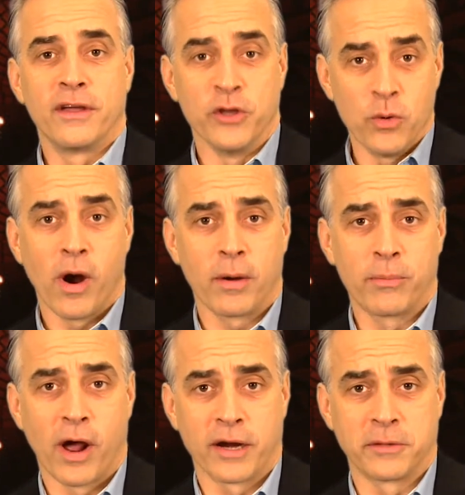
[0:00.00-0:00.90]
You are a
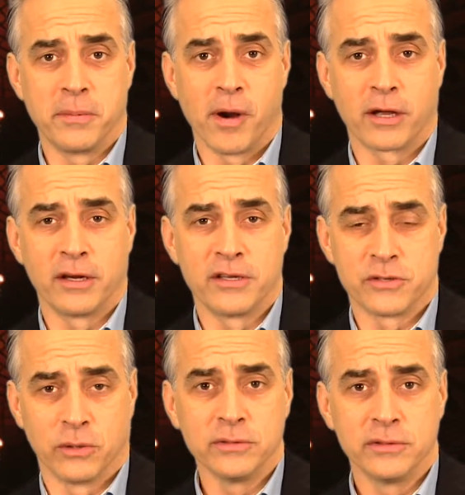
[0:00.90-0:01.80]
product to be marketed and
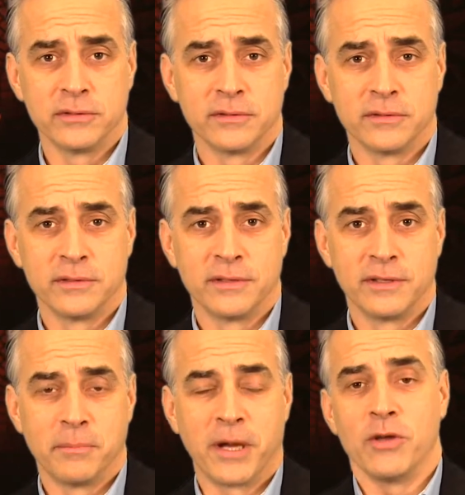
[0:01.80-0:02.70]
sold,
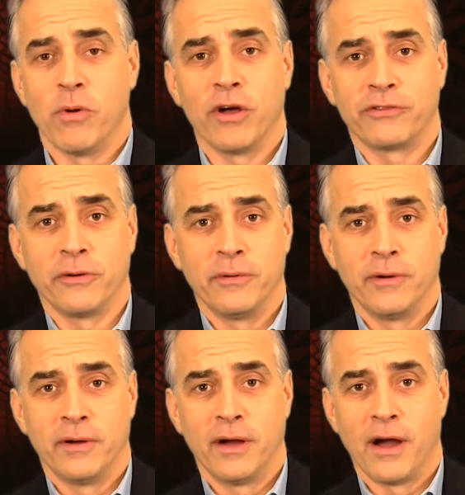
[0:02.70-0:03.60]
but you
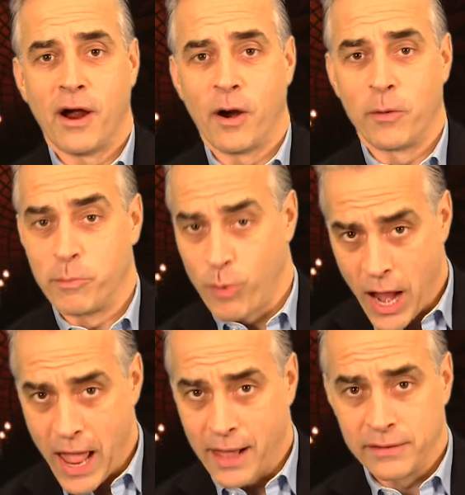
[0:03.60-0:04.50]
also are a
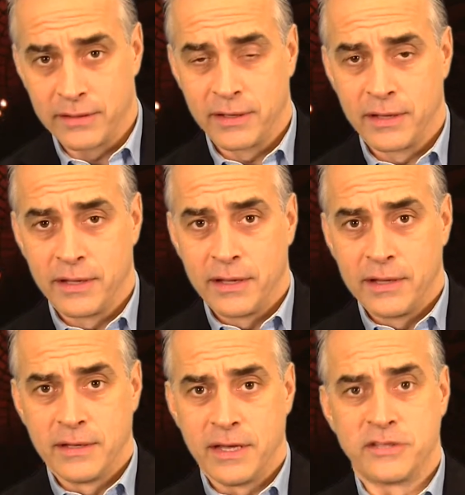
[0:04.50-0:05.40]
brand.
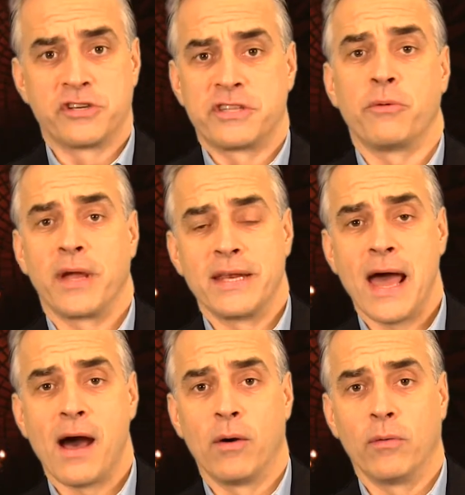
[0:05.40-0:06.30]
It's just that right
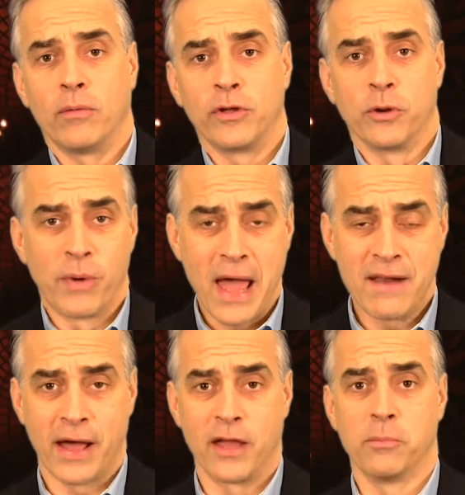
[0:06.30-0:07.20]
now, your
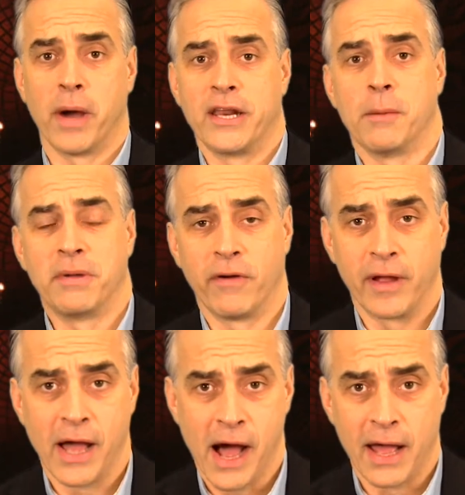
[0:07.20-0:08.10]
brand value might not be
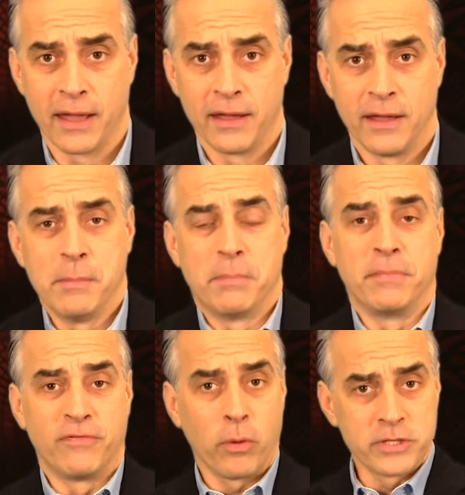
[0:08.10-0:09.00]
very high. But
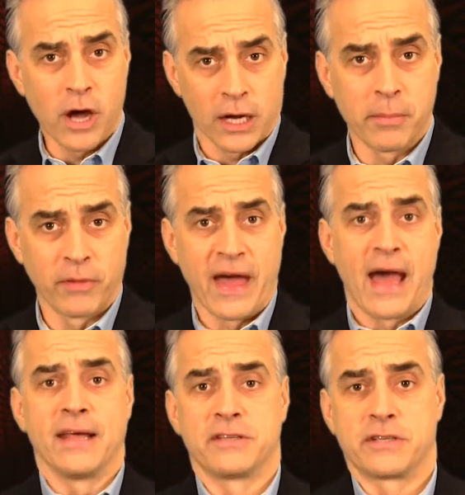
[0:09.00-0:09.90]
before we talk about
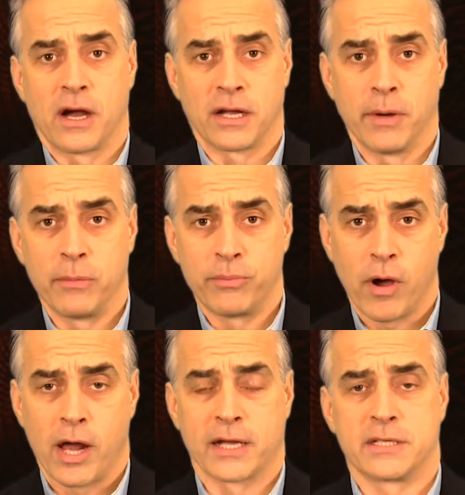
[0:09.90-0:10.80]
that, let's talk about
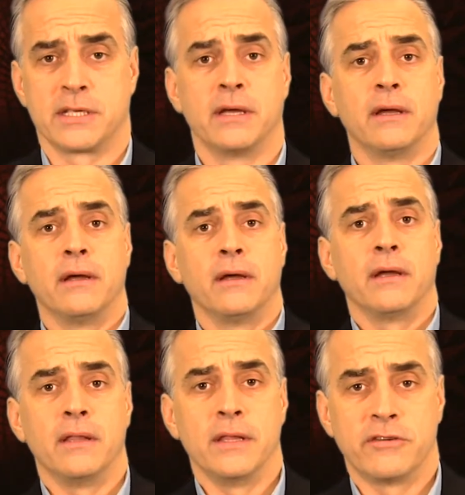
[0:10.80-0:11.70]
products.
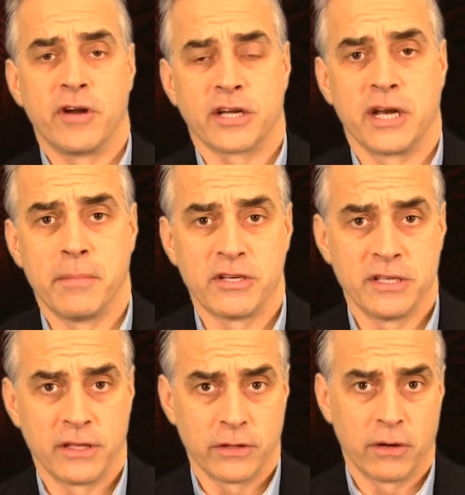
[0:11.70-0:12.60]
In the introduction, I
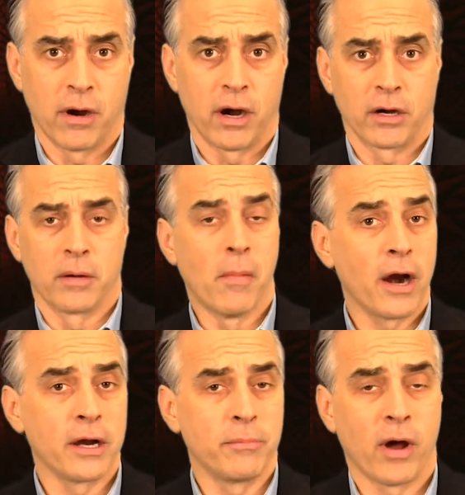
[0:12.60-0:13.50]
mentioned that there are
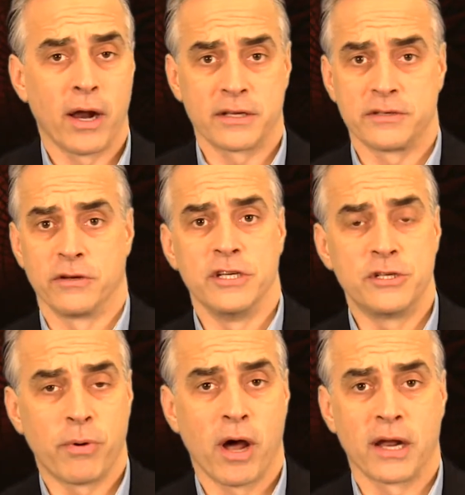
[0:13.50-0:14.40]
commodity products, there are
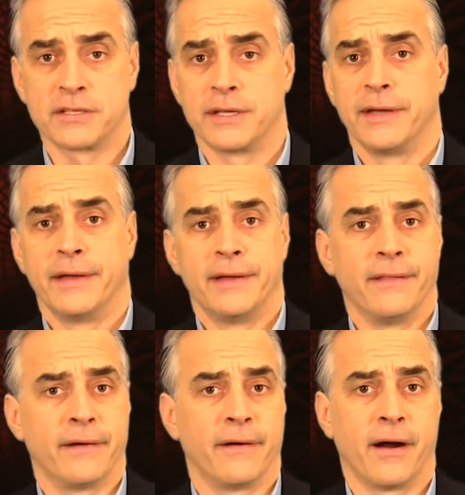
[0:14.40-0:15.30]
niche products,
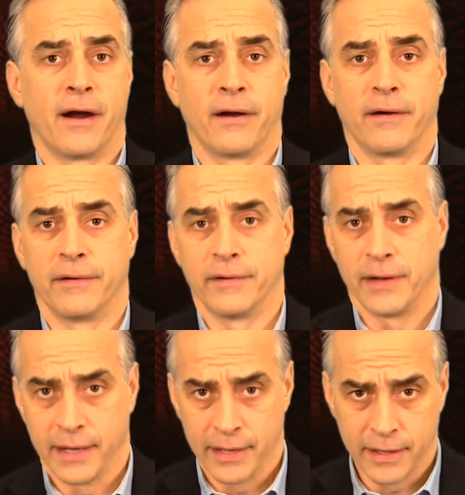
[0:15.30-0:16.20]
there are
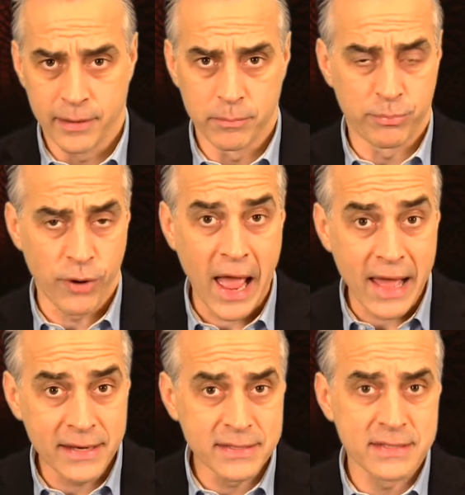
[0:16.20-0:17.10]

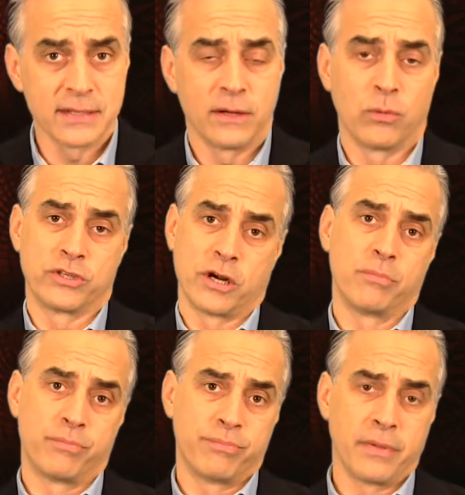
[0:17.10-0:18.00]
brands, which are
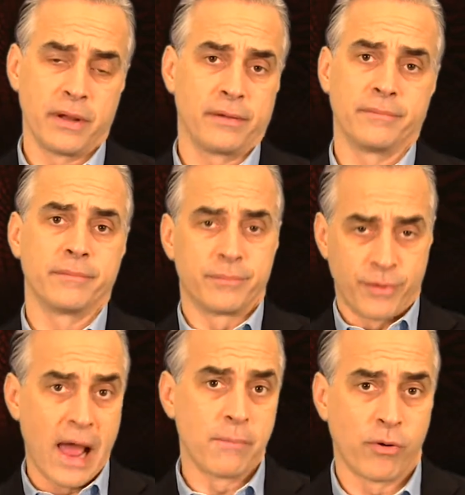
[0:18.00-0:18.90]

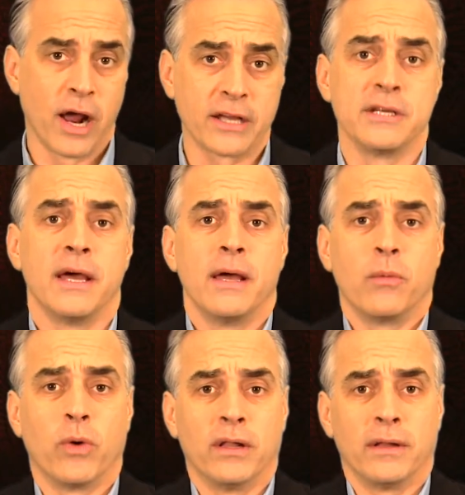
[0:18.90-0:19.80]
brand products.
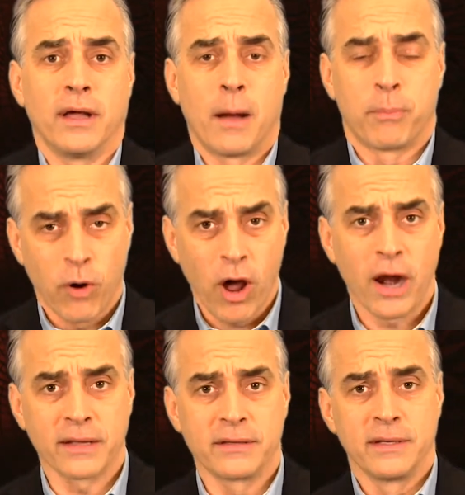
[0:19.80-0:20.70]
Well, a
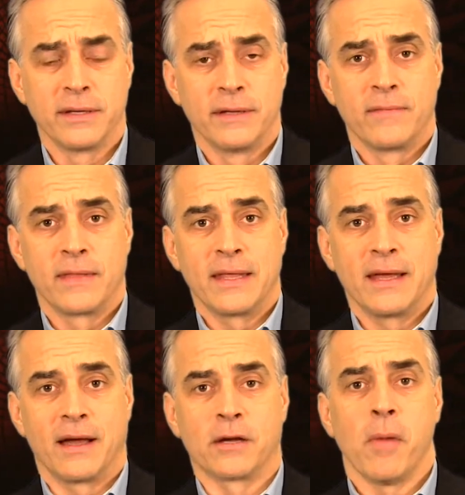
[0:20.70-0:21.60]

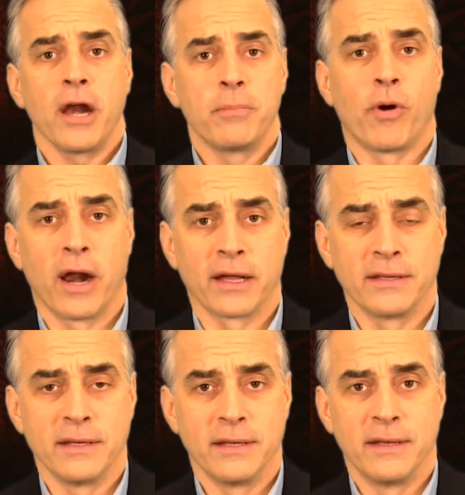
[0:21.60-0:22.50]
commodity
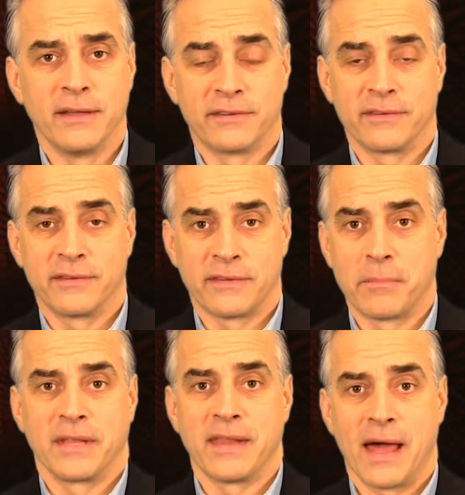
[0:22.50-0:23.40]
product is
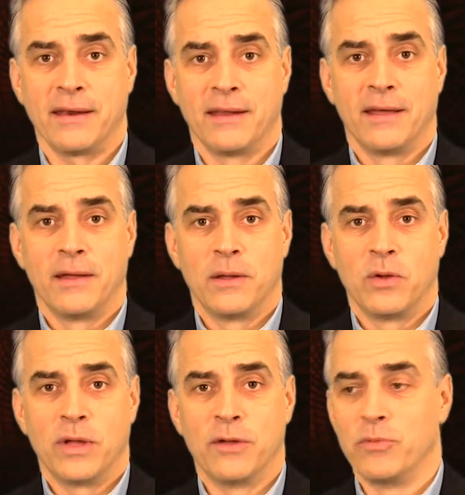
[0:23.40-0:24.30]
something that
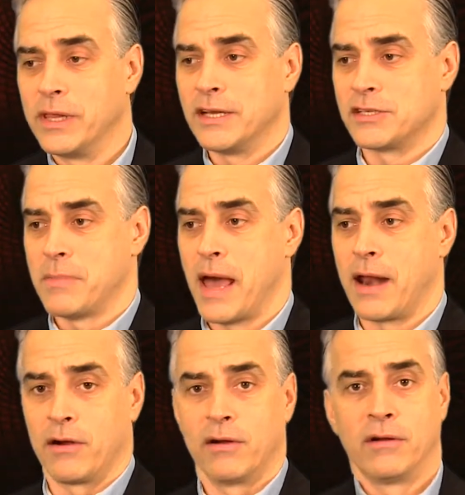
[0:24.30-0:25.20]
it really doesn't
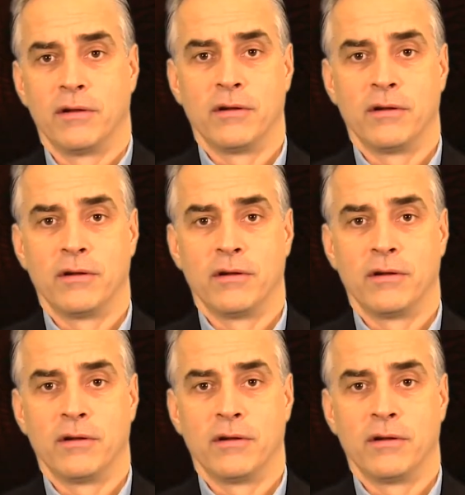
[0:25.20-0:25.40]
matter